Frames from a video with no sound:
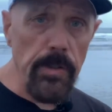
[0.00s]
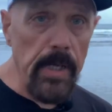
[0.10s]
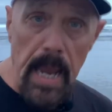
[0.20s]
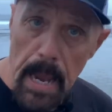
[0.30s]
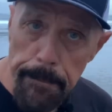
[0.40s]
you
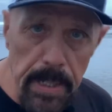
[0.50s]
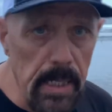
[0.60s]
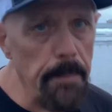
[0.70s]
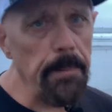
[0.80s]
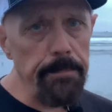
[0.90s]
can't pick
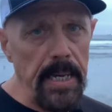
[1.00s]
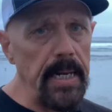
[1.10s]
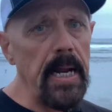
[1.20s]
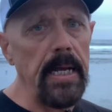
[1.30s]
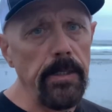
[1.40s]
up a
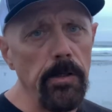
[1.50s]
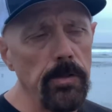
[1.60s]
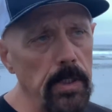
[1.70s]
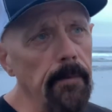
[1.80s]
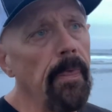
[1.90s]
bait and
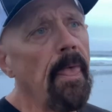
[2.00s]
use it.